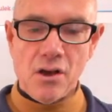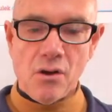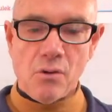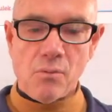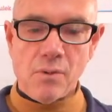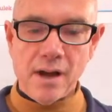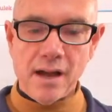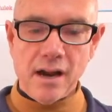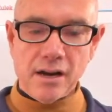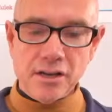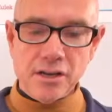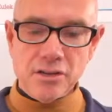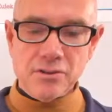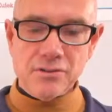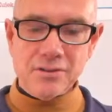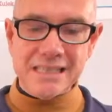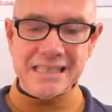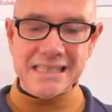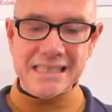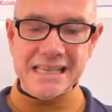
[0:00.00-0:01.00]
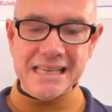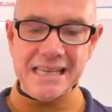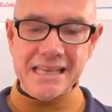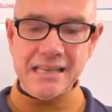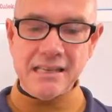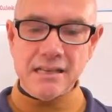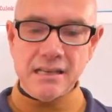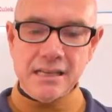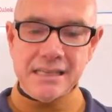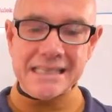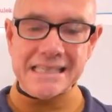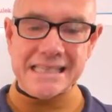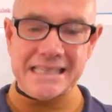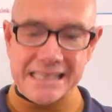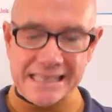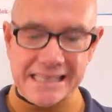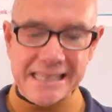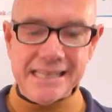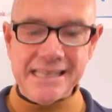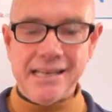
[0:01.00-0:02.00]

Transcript: Why are you sitting